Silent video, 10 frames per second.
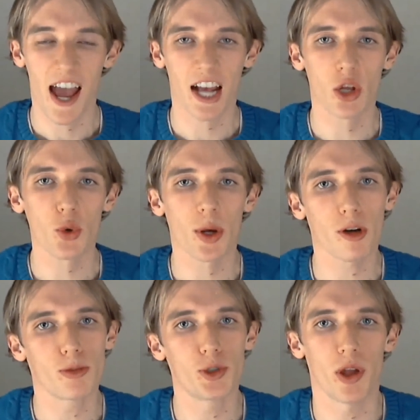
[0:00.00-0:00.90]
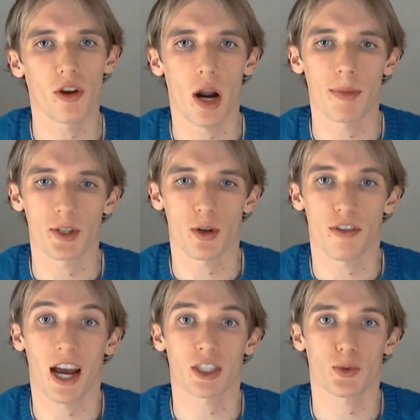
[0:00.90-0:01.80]
Hello and welcome to another episode of
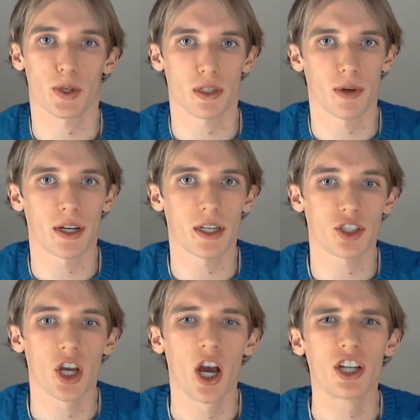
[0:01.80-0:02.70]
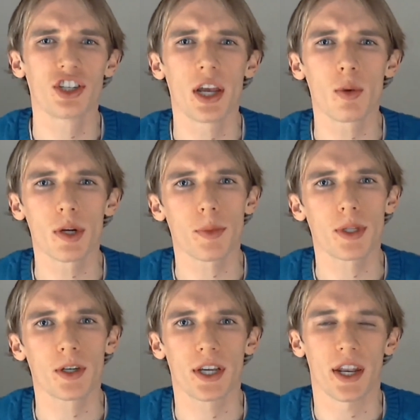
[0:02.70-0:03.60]
Ask Running Writings. Today we're going to be
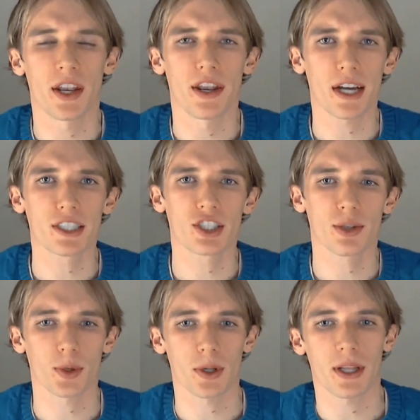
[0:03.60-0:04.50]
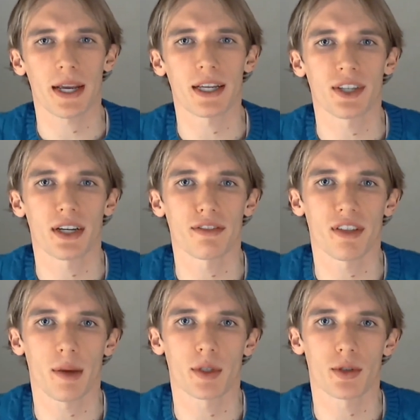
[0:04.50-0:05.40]
looking at non-steroidal
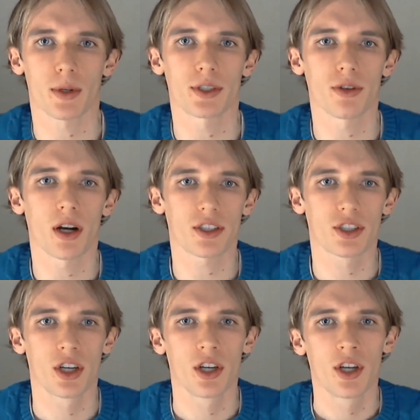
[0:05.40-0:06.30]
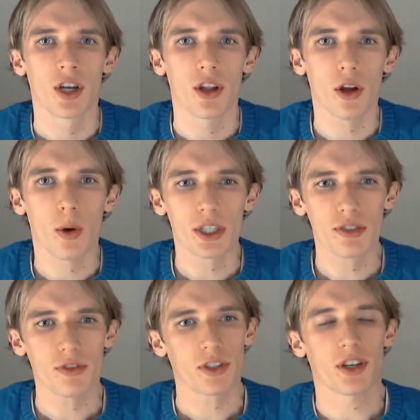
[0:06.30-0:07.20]
anti-inflammatory drugs. The
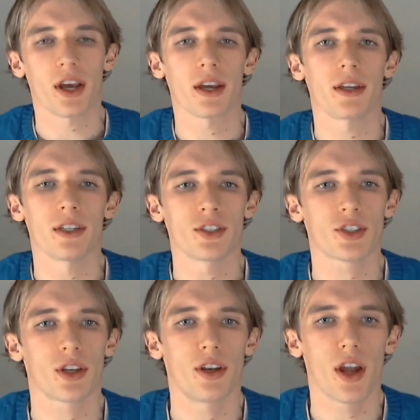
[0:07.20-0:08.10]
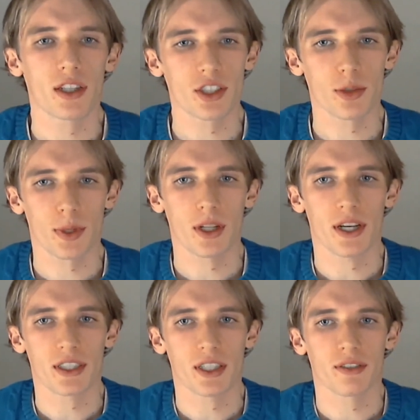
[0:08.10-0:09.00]
question for today is, non-steroidal
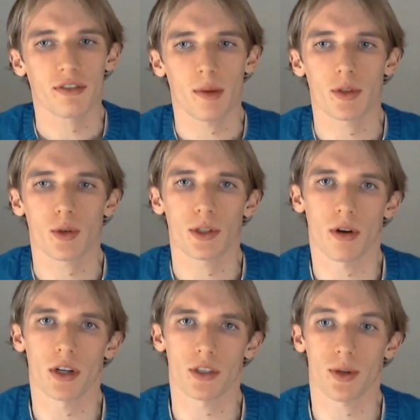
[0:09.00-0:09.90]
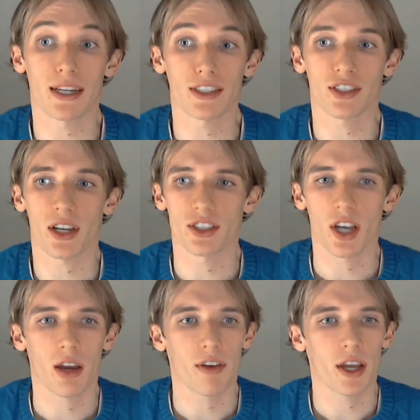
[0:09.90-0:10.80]
anti-inflammatory drugs, or NSAIDs,
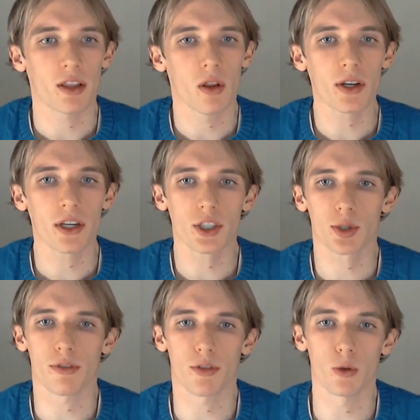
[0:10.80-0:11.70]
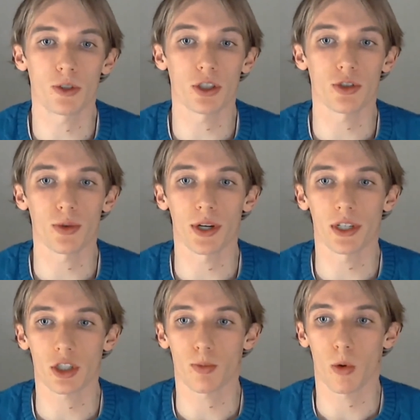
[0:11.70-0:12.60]
have a long history of use in
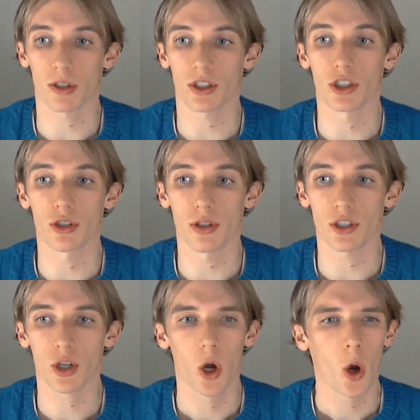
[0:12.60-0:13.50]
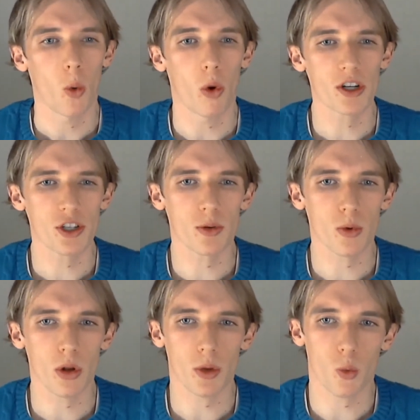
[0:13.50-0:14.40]
treating sports injuries. What is their
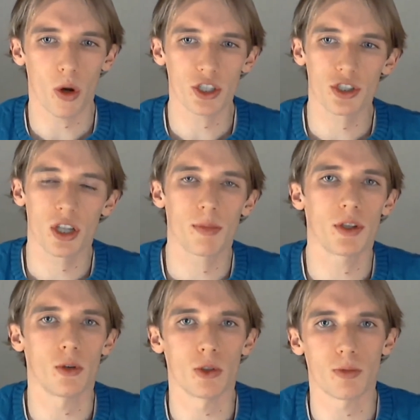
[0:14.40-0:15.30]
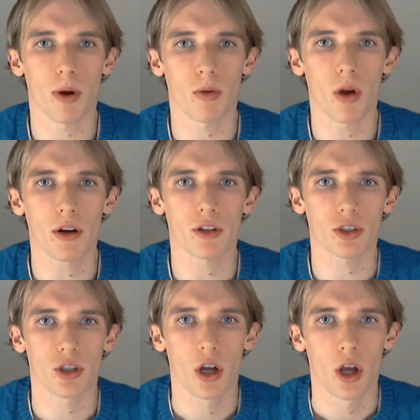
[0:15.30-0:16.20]
role and when should they be used by
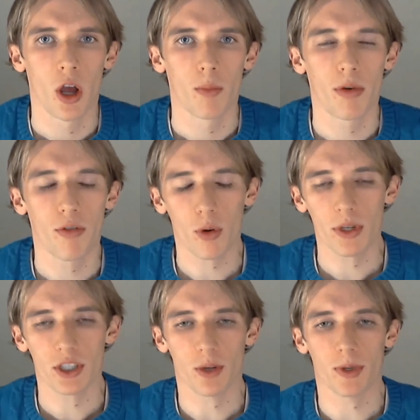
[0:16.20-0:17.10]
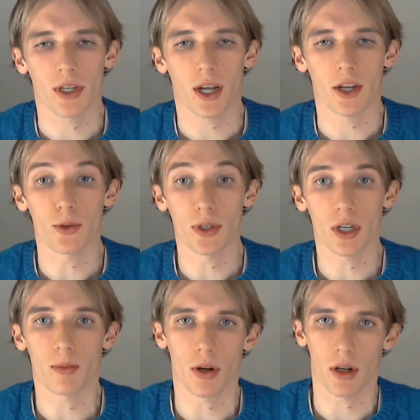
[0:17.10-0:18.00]
runners? Before we jump in, I do
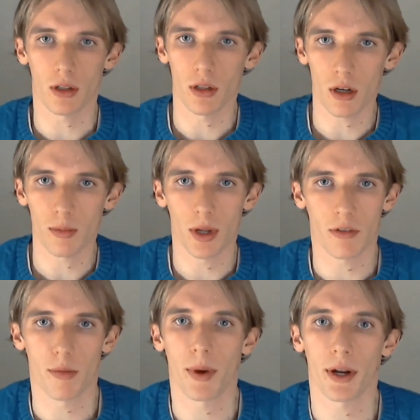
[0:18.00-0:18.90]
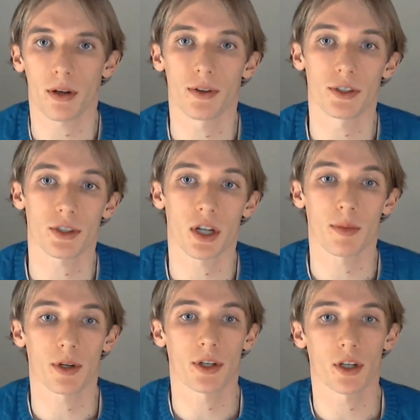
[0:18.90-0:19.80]
need to put a little bit of a medical
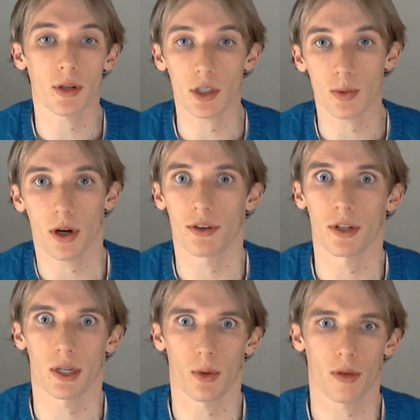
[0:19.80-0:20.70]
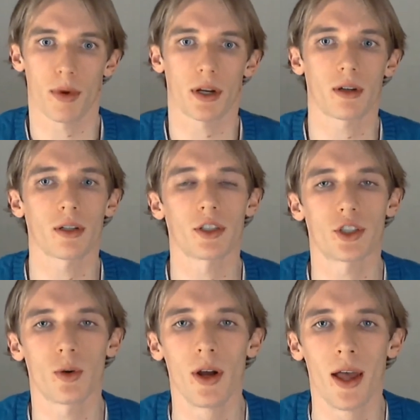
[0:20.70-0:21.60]
disclaimer in here because we are dealing with a medical
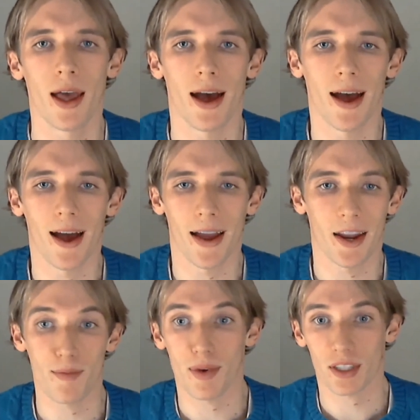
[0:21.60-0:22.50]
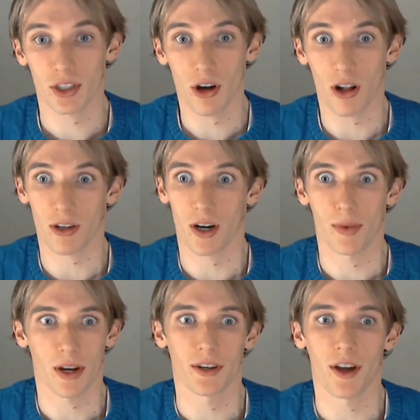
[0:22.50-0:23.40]
issue. And I'm a scholar, I'm
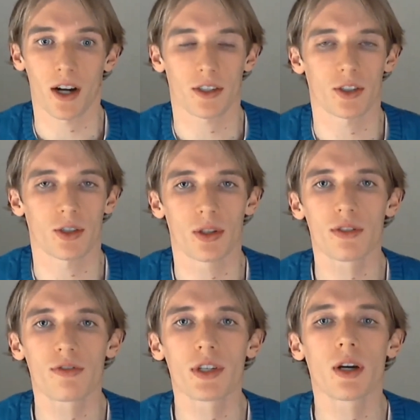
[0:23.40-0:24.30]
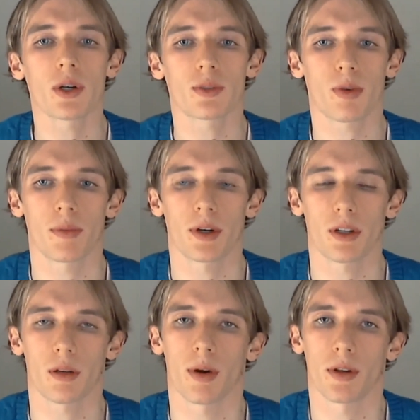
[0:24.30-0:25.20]
not a doctor. So this video is
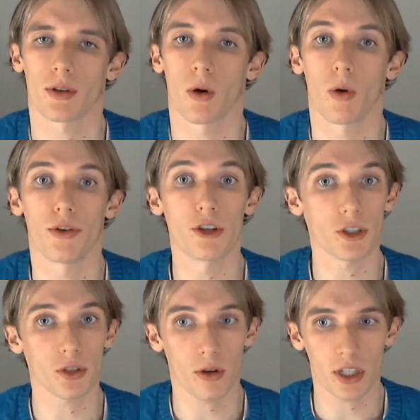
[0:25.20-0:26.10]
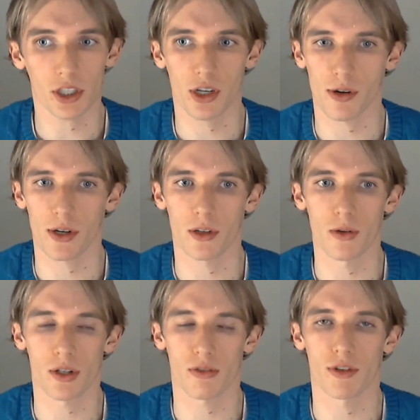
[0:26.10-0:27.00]
primarily about your own discretionary
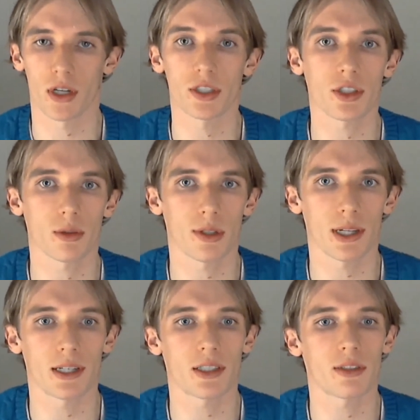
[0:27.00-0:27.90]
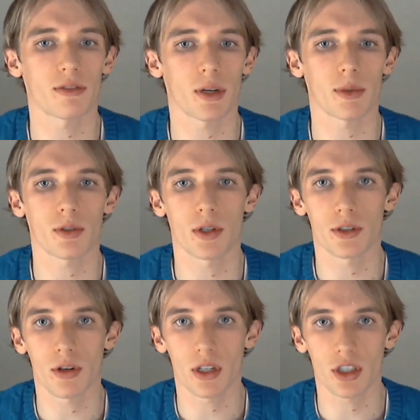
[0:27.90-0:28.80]
use of non-steroidal anti-inflammatory
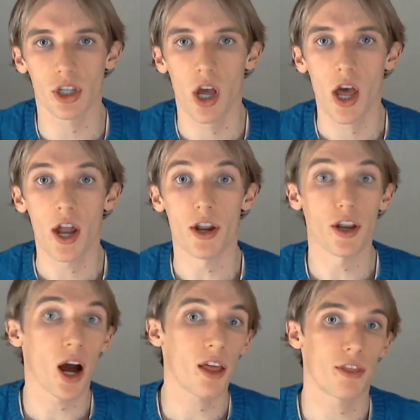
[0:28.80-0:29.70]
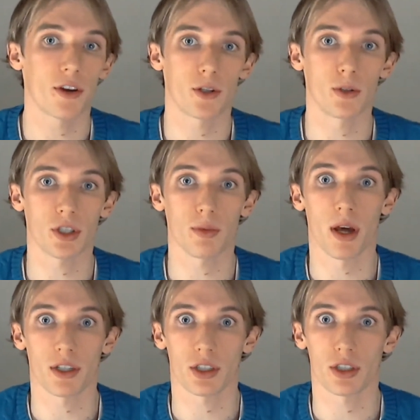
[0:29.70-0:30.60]
drugs, not their use in
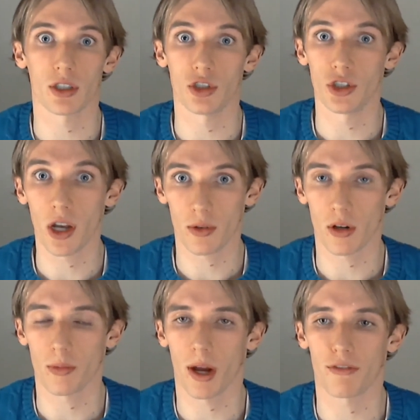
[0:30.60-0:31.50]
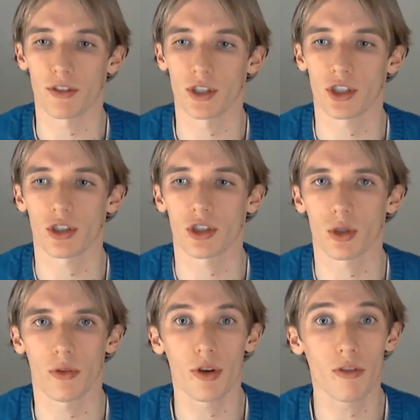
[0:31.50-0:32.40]
medicine in general by physicians.
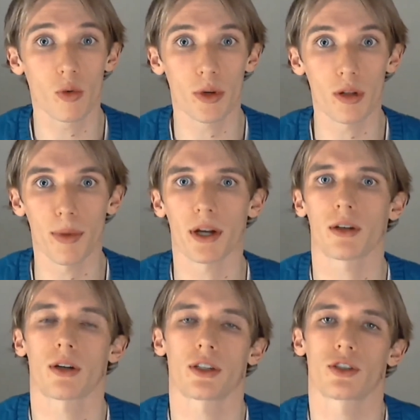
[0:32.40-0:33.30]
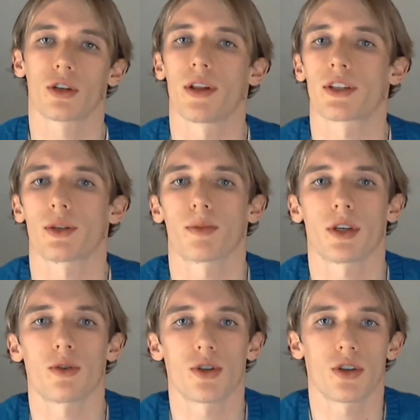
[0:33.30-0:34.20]
So if you have a real medical concern, that's
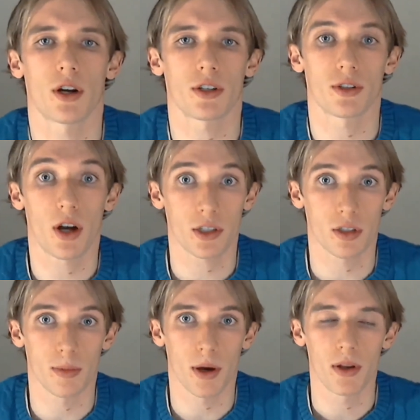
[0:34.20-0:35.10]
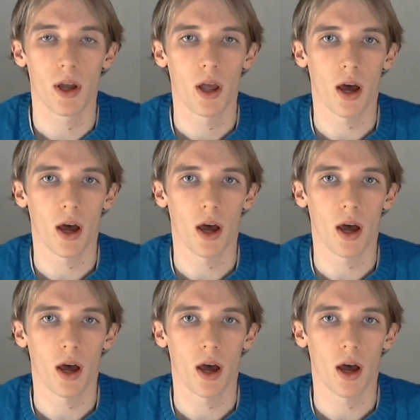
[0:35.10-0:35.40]
something you should talk to your doctor about,